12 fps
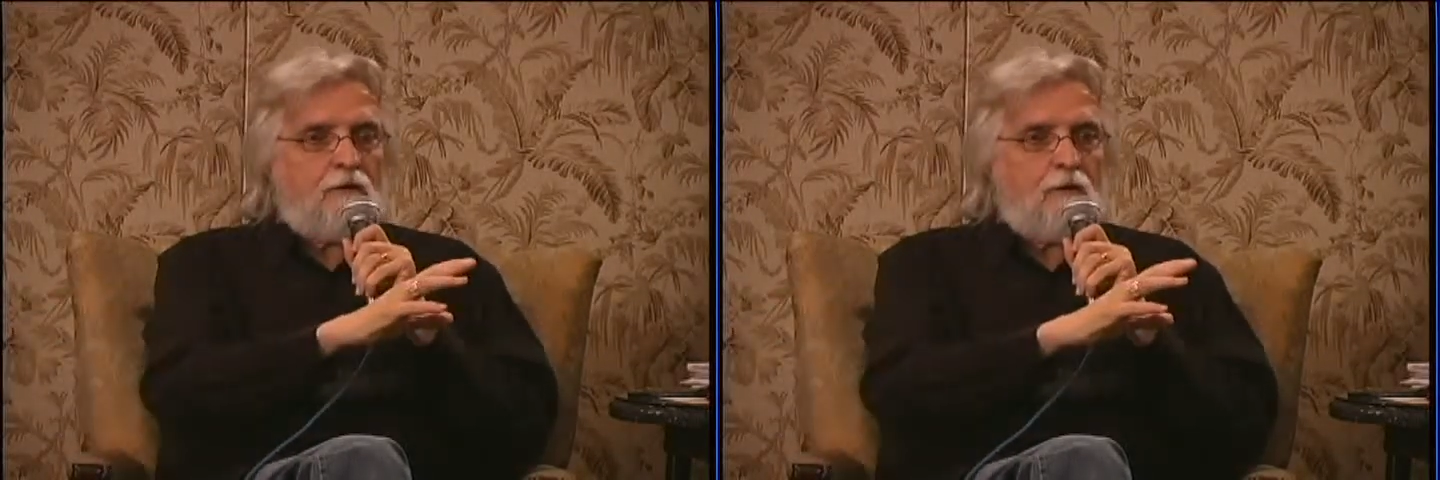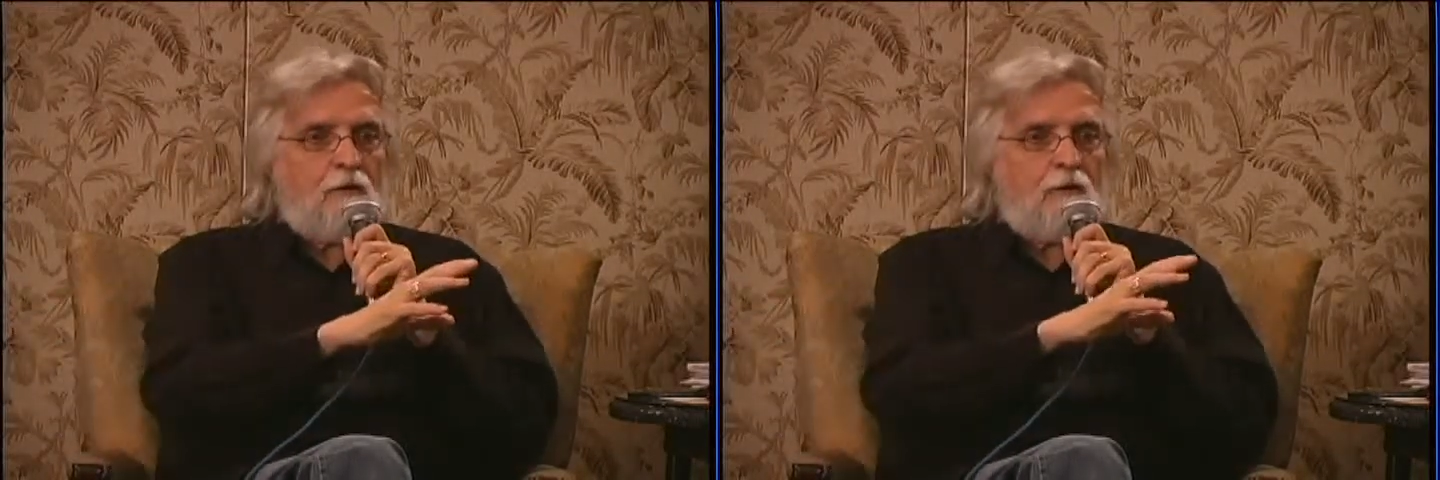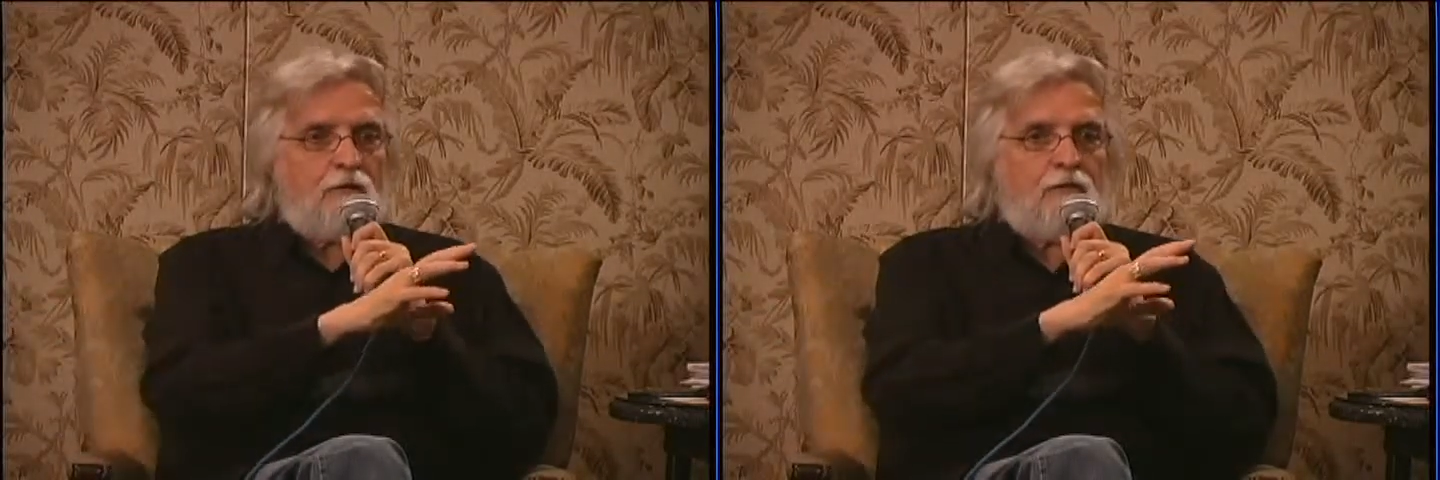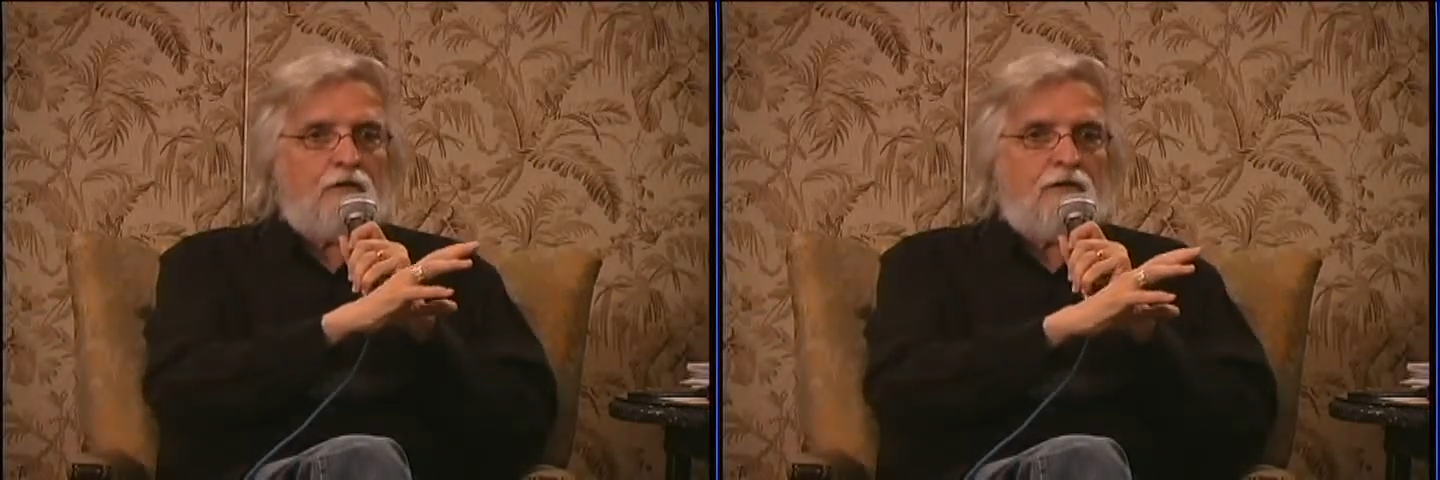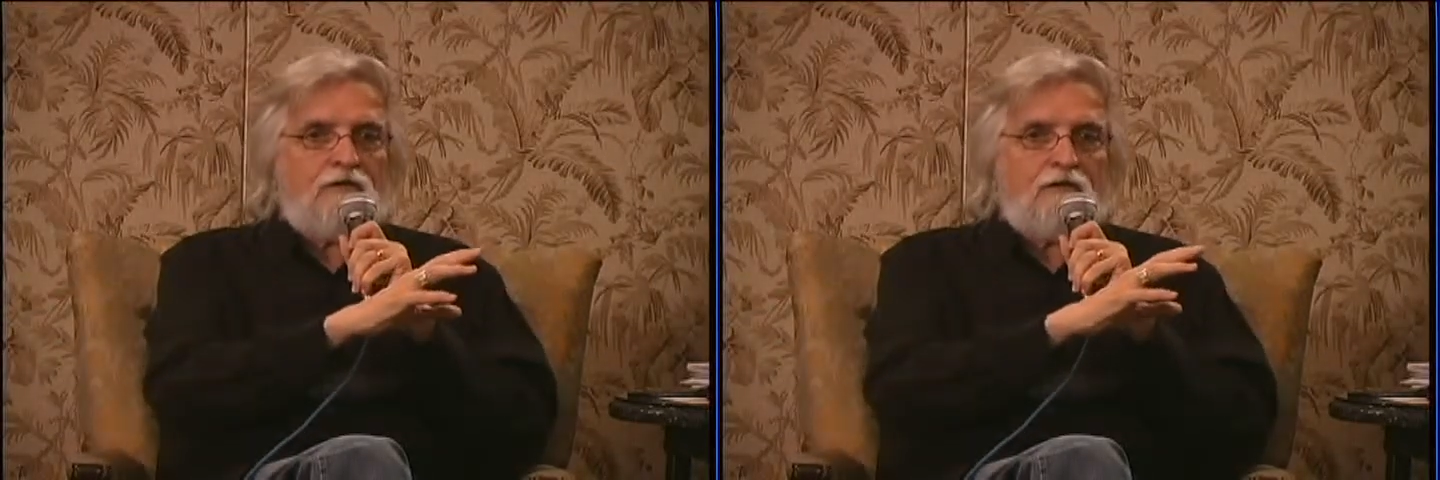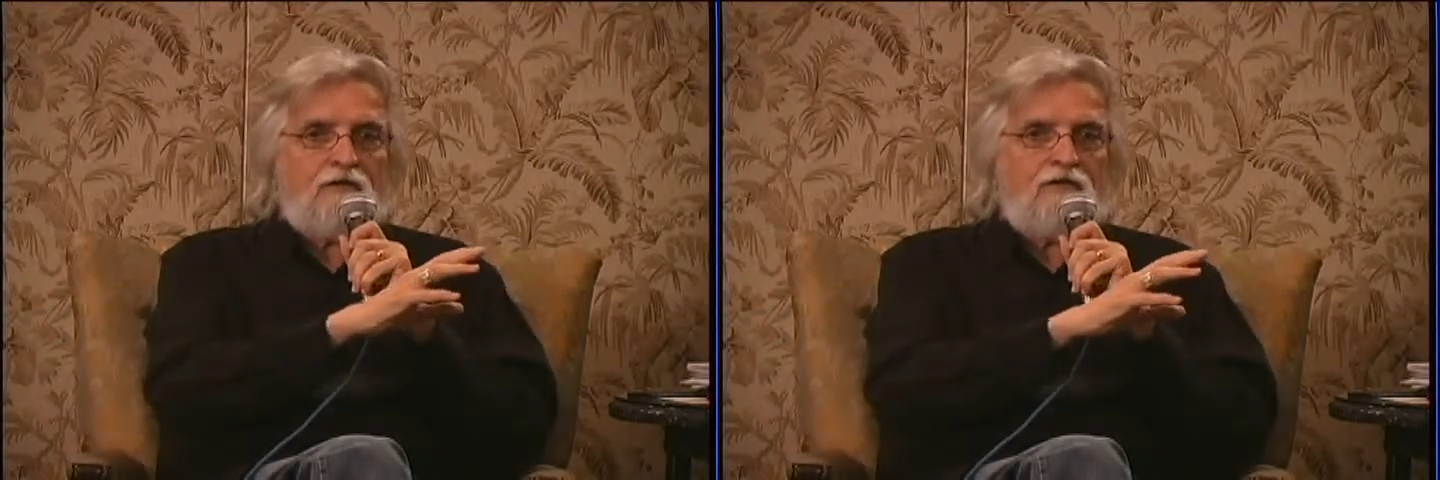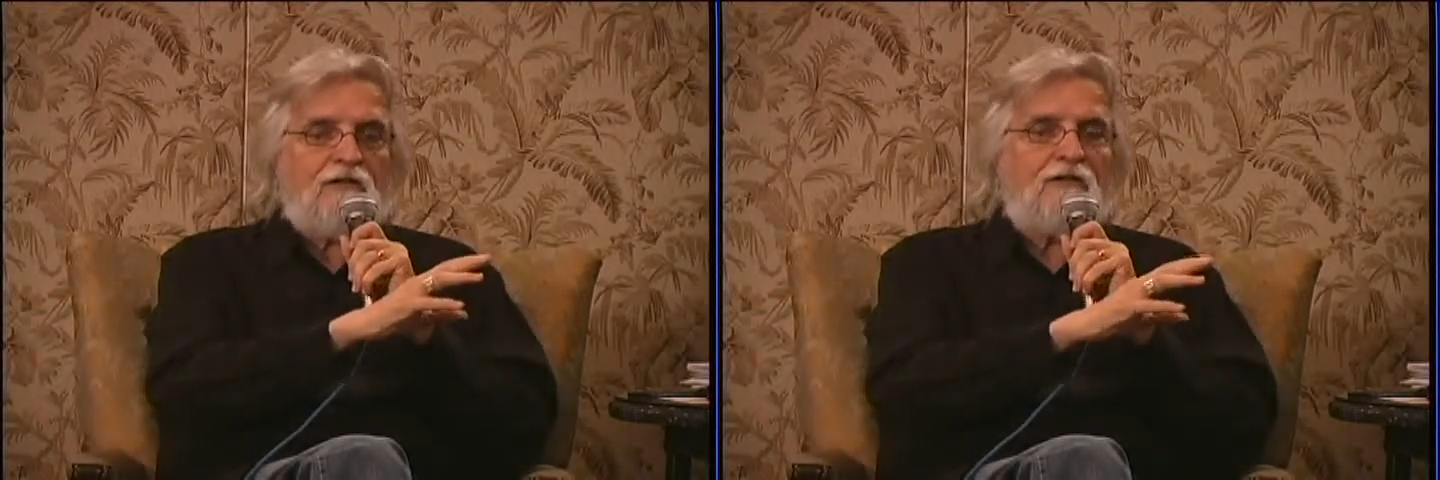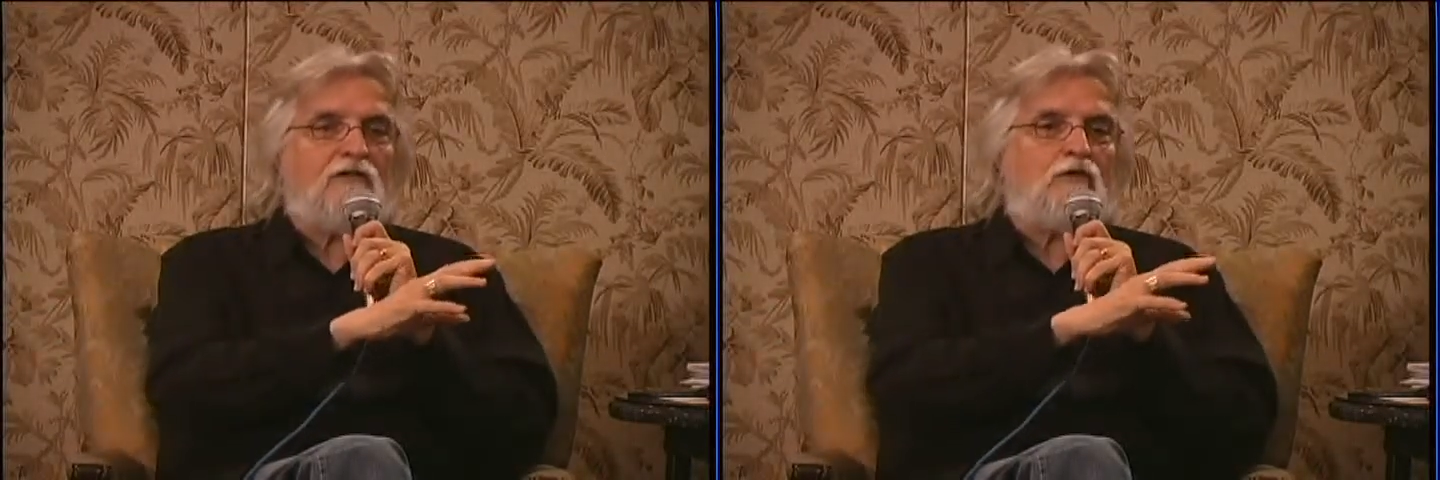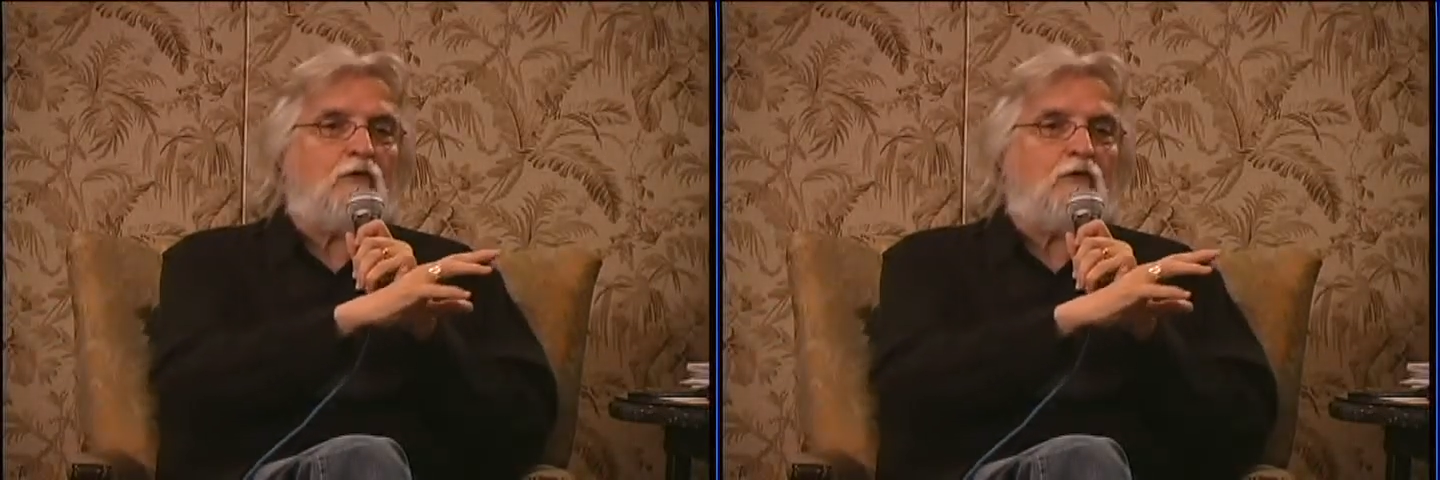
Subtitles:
where things exist